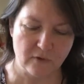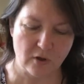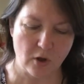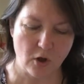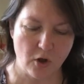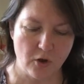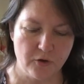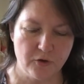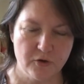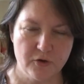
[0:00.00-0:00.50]

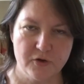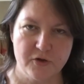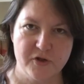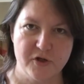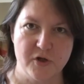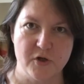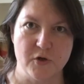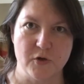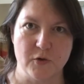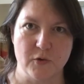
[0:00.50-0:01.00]
on
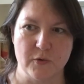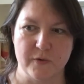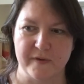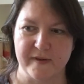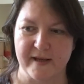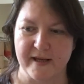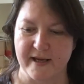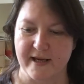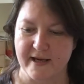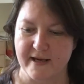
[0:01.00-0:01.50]
to
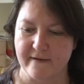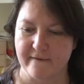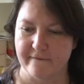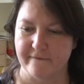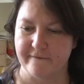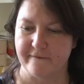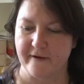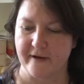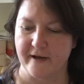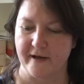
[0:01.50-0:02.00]
the
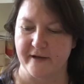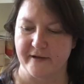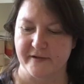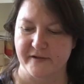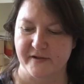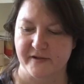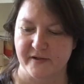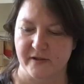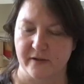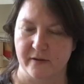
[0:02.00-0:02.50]

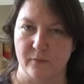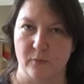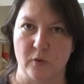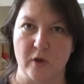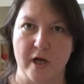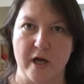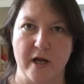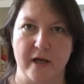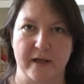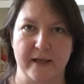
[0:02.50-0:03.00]
first
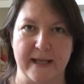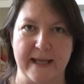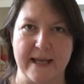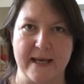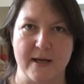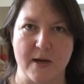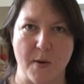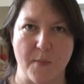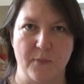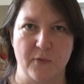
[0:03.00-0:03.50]
work
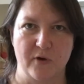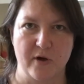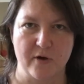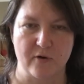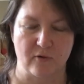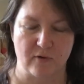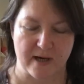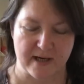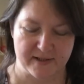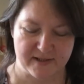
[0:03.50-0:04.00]
in
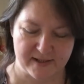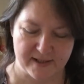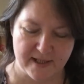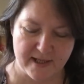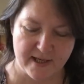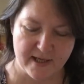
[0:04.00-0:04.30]
progress.